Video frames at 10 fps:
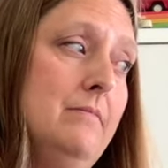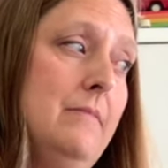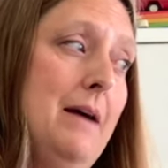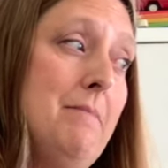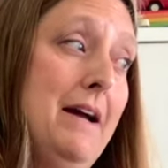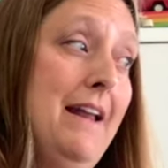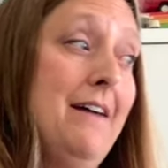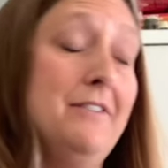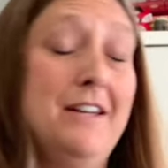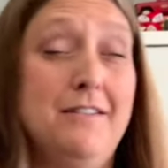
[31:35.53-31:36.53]
I might
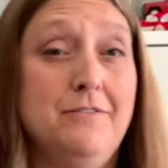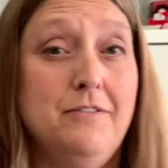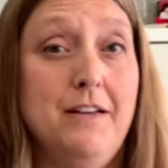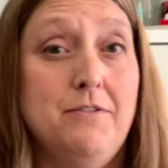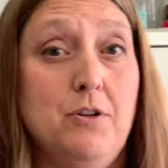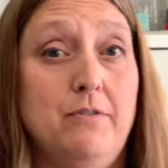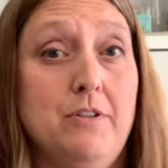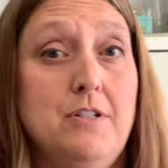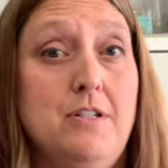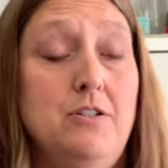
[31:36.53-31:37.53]
have enough left
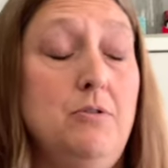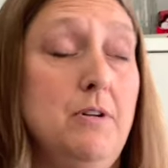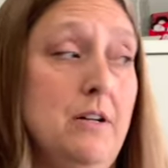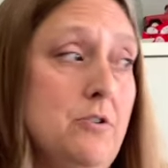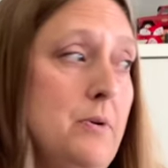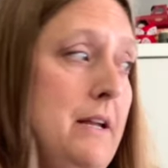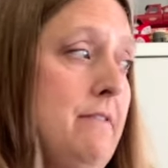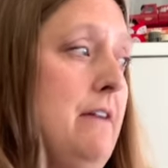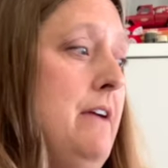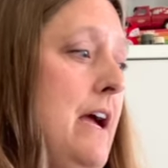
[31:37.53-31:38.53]
over to do it on
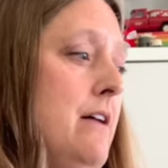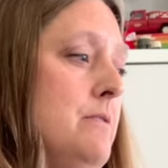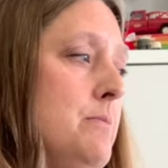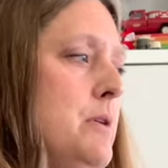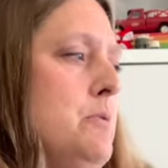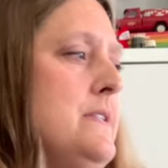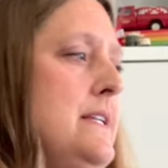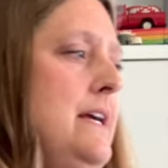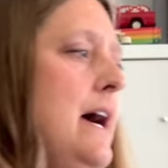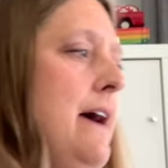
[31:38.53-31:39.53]
25 count, but we'll
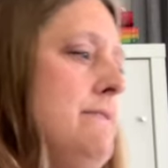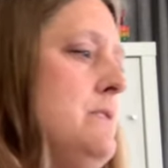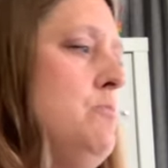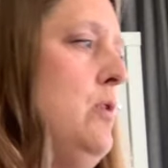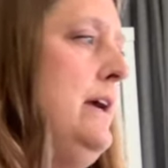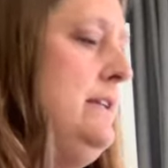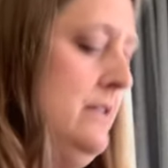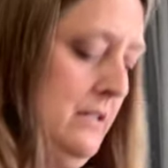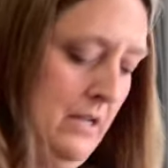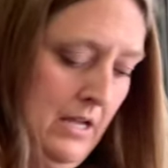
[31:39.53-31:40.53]
see. I have some white,
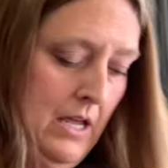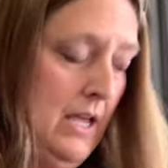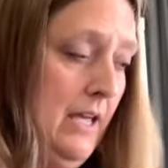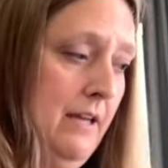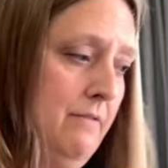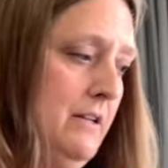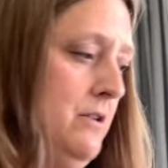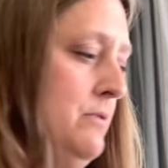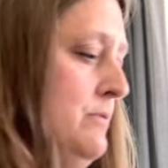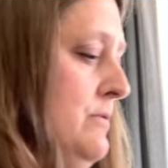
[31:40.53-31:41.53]
and if I
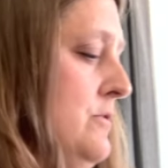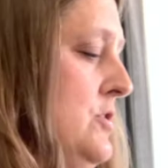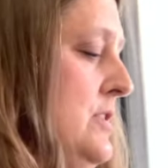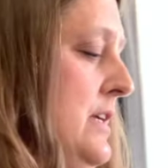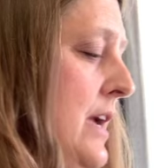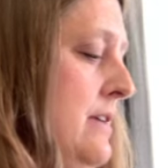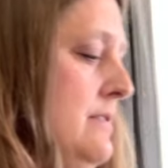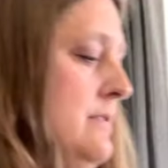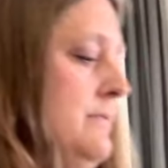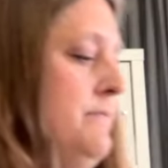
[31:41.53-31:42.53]
don't, just in case.